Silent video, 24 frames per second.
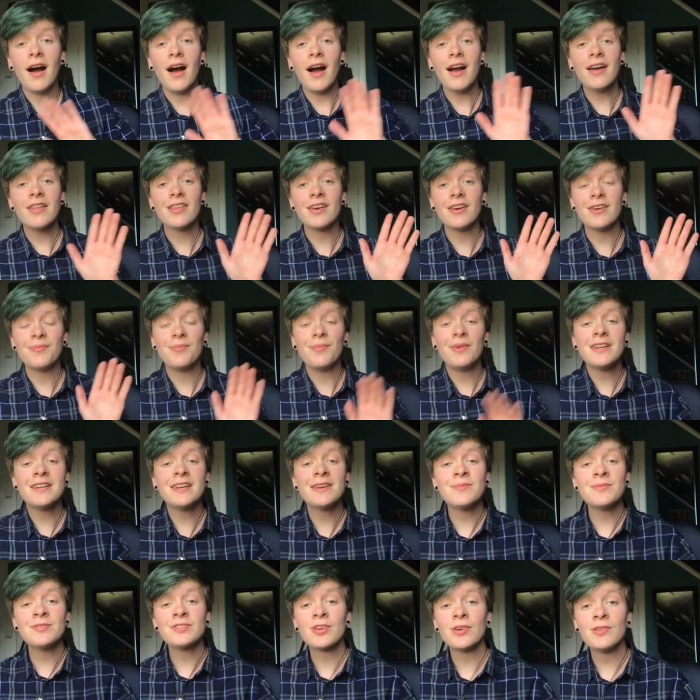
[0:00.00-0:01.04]
Hi there, my
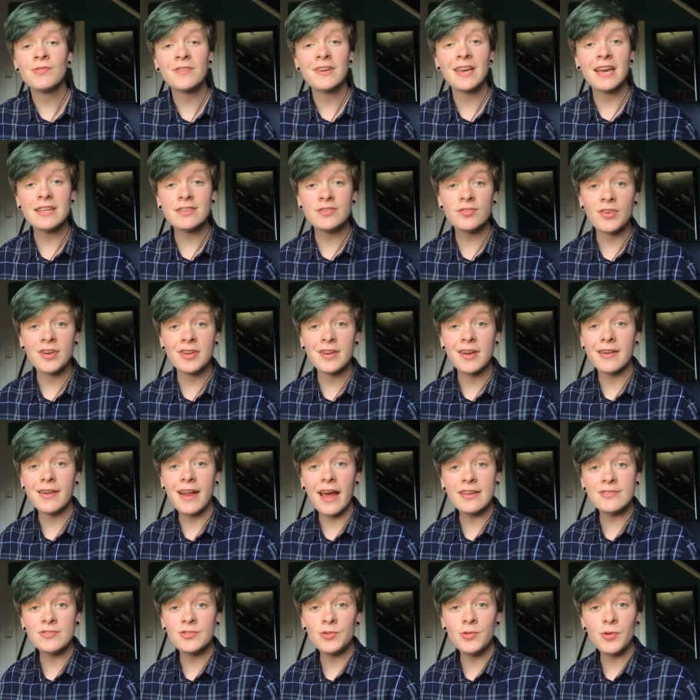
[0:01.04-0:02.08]
name is Kobe Kingsford, and
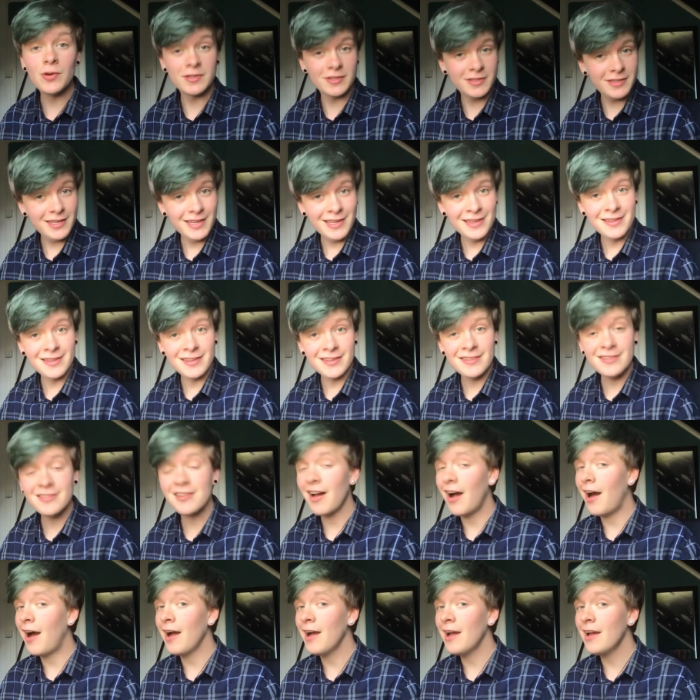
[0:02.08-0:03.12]
as you are seeing this,
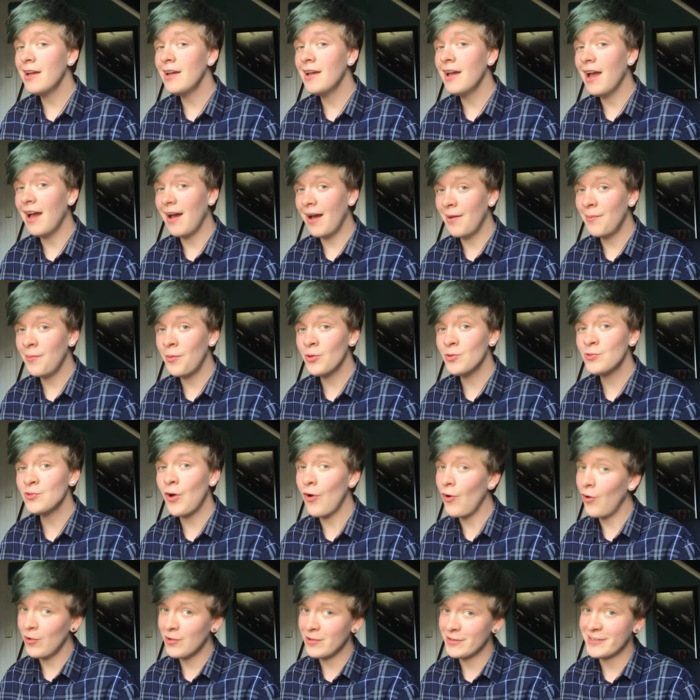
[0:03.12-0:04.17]
I am on
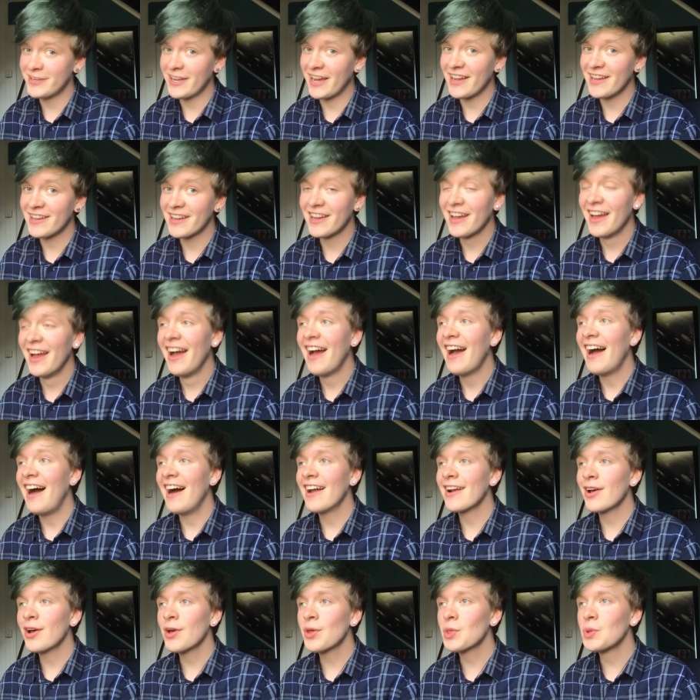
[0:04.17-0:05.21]
holiday.
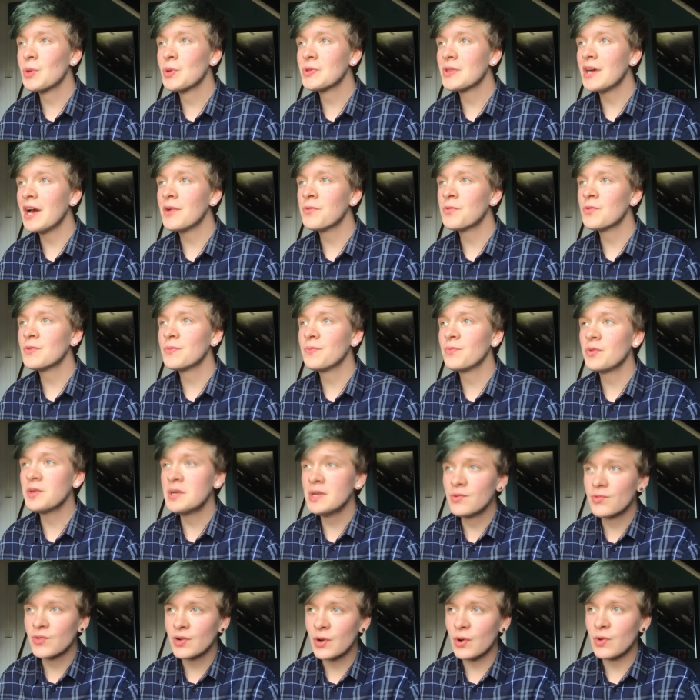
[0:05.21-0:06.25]
And I thought I would
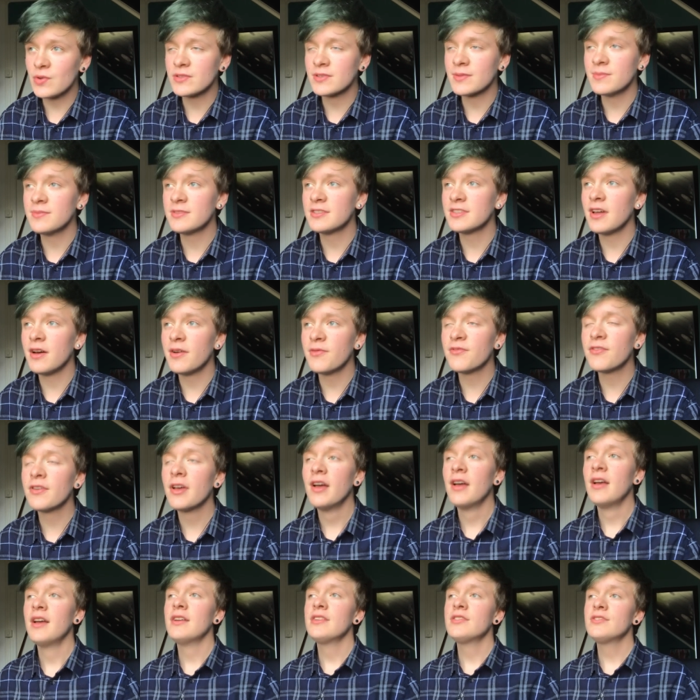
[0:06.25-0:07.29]
pre-record some stuff,
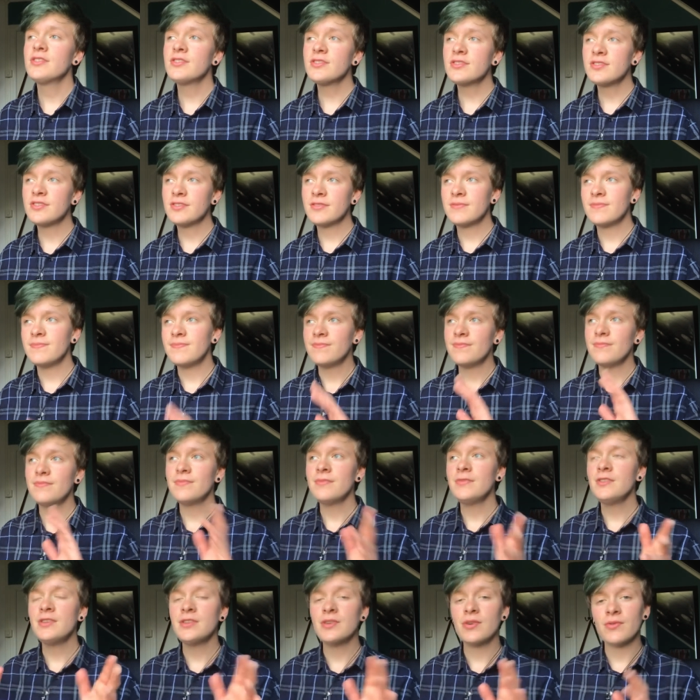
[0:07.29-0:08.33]
just,
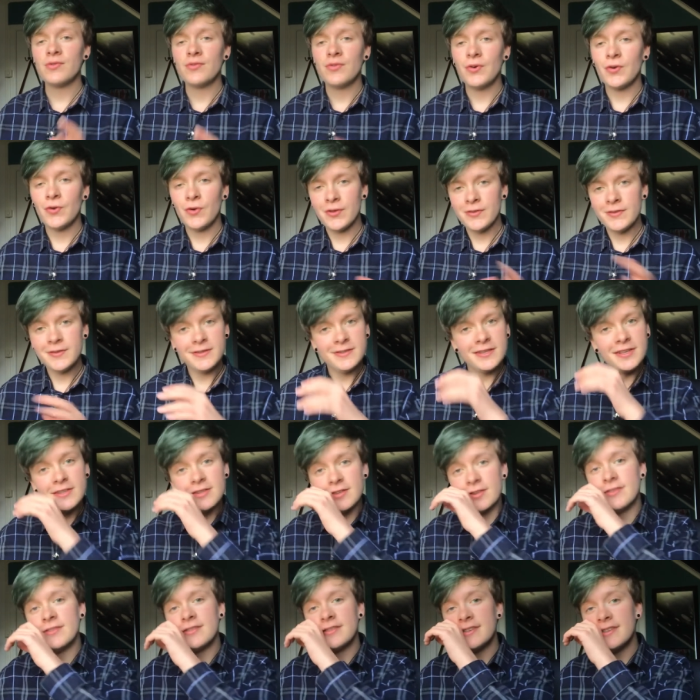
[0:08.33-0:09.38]
you know, for
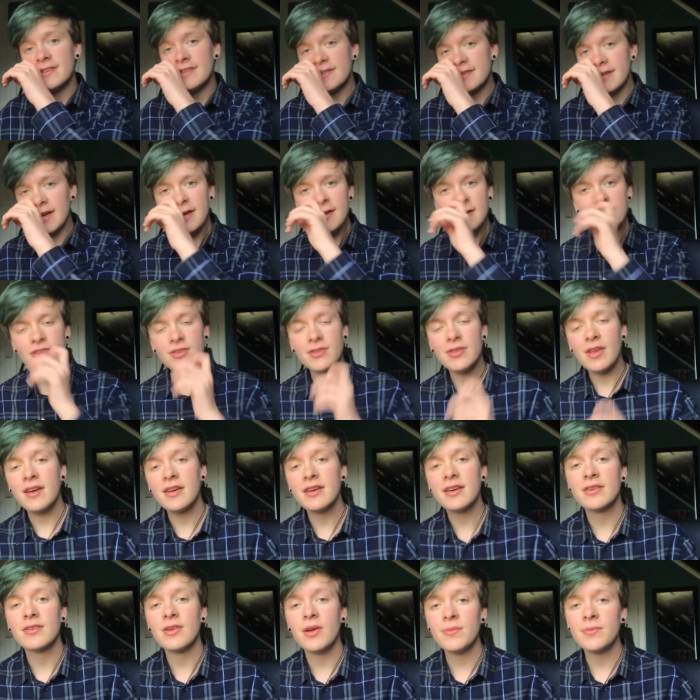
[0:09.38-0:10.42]
consistency's sake, so that I
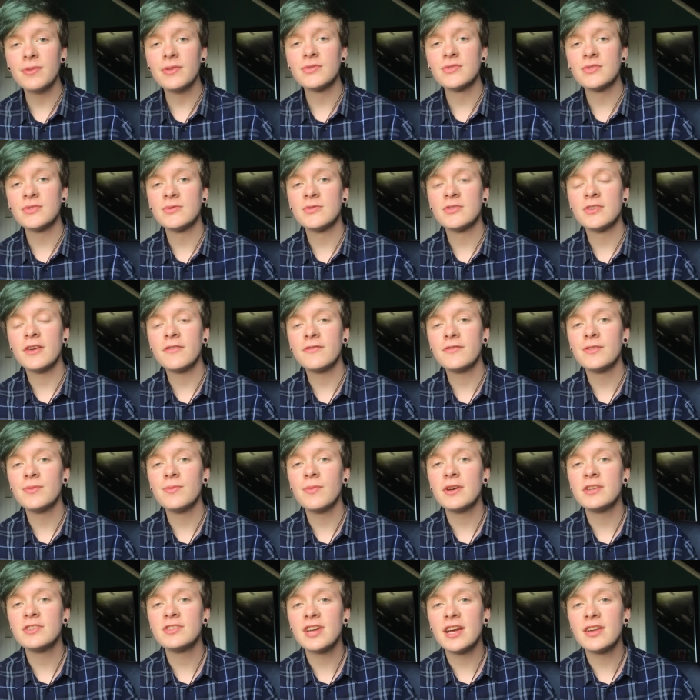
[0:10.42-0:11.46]
can upload some stuff to
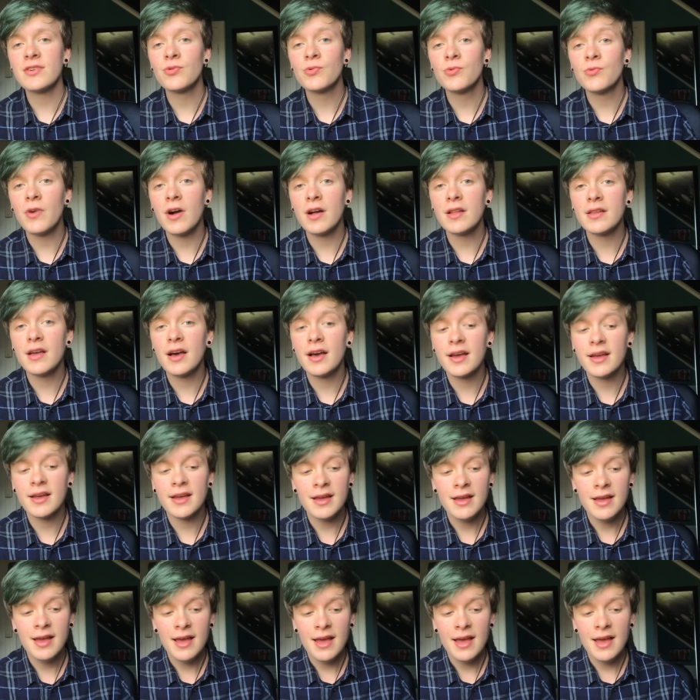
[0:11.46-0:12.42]
my channel while I